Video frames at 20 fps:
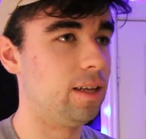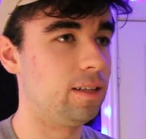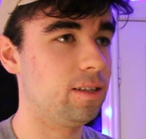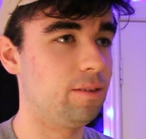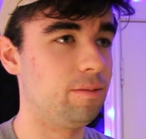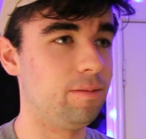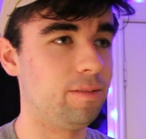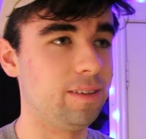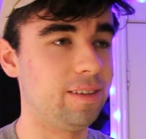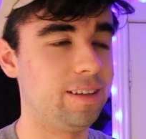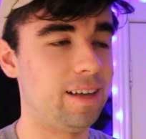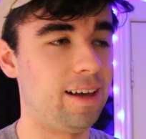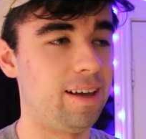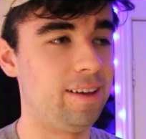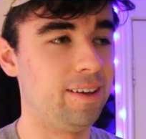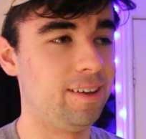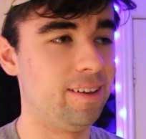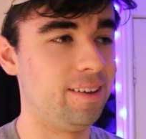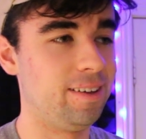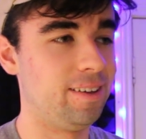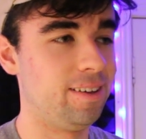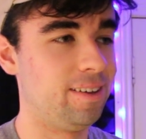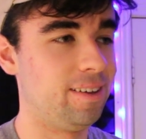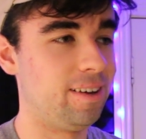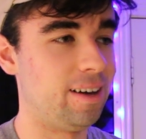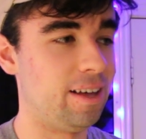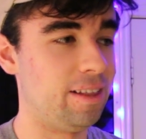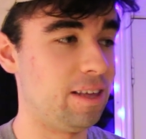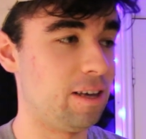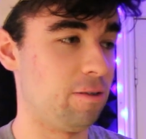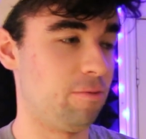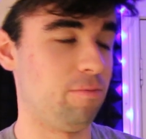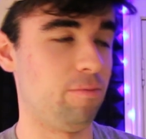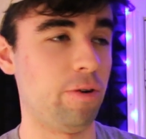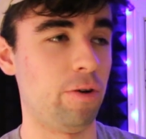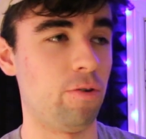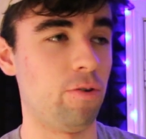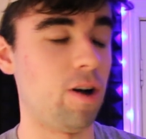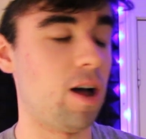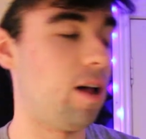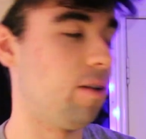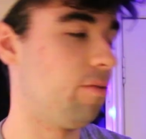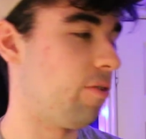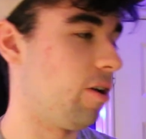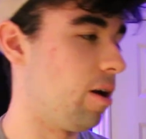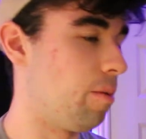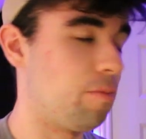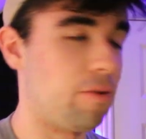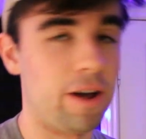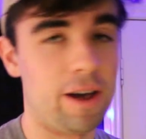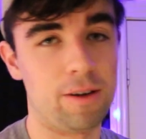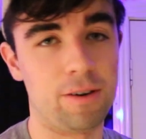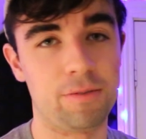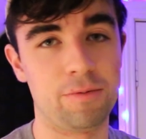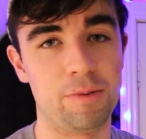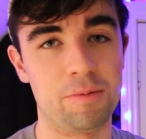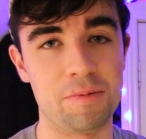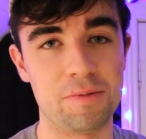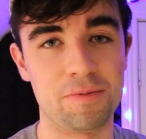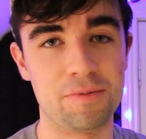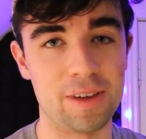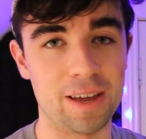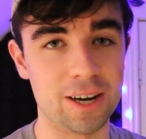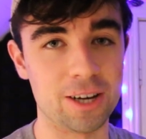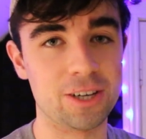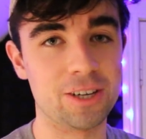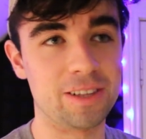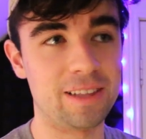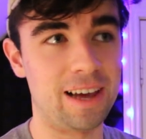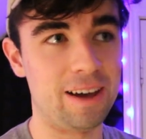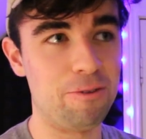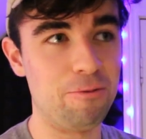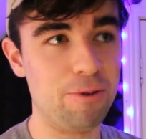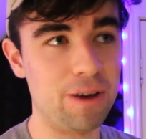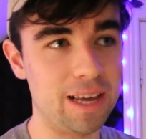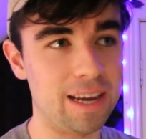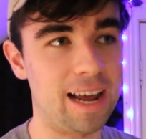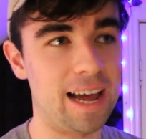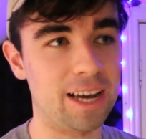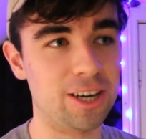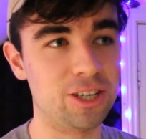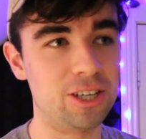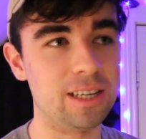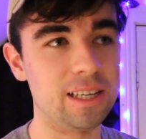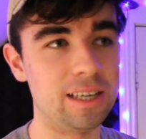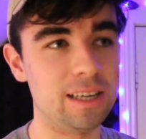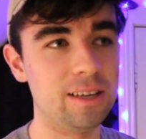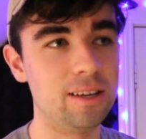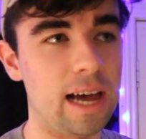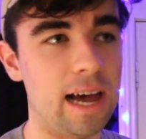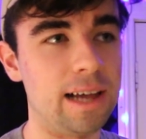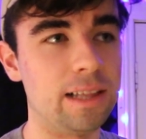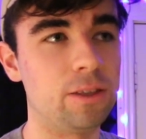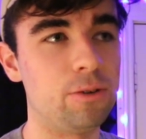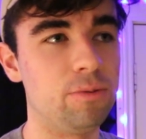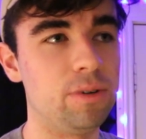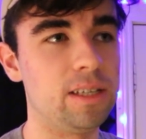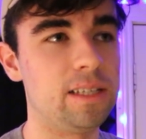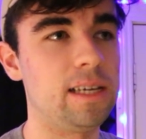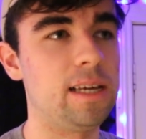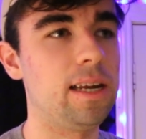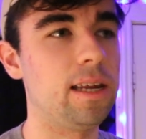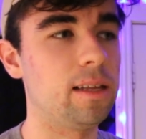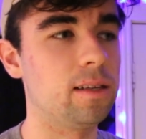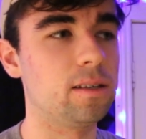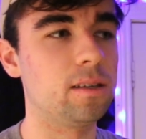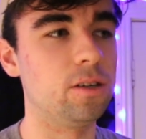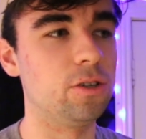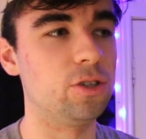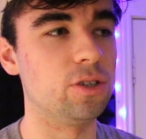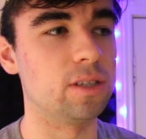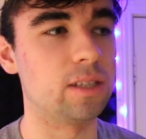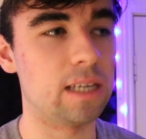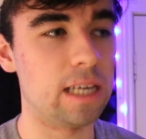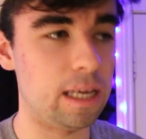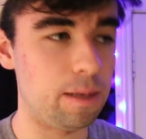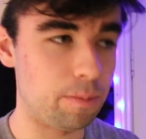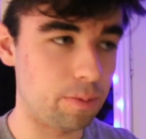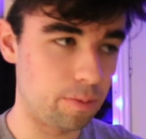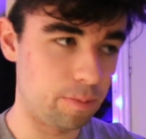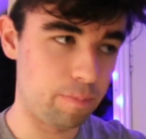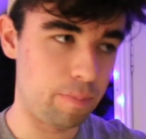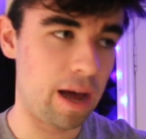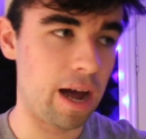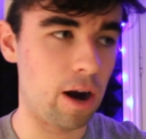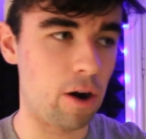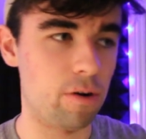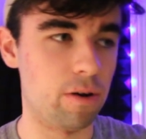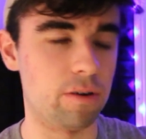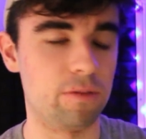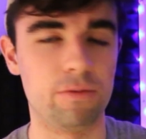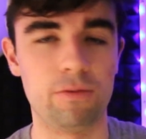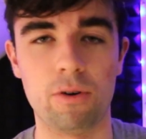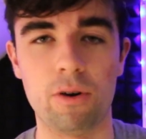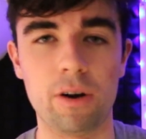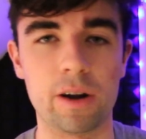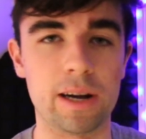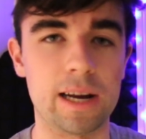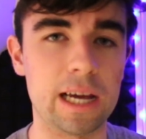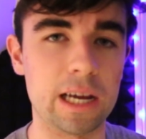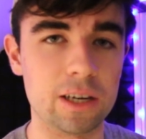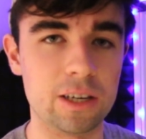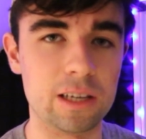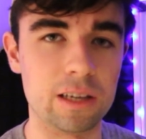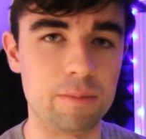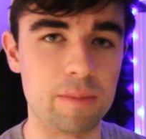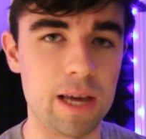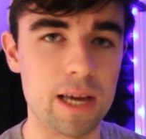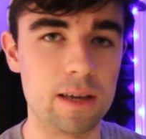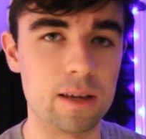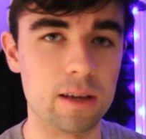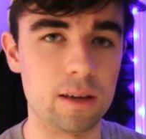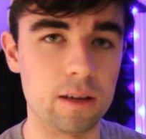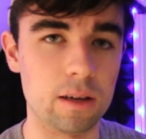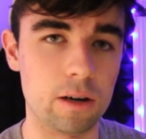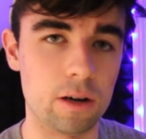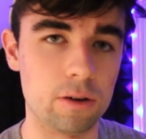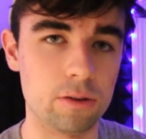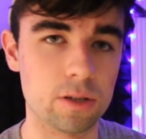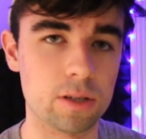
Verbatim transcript: It's something that I think we were all very proud of when we finished that we would actually had the resilience to just keep powering forward and actually make it, you know.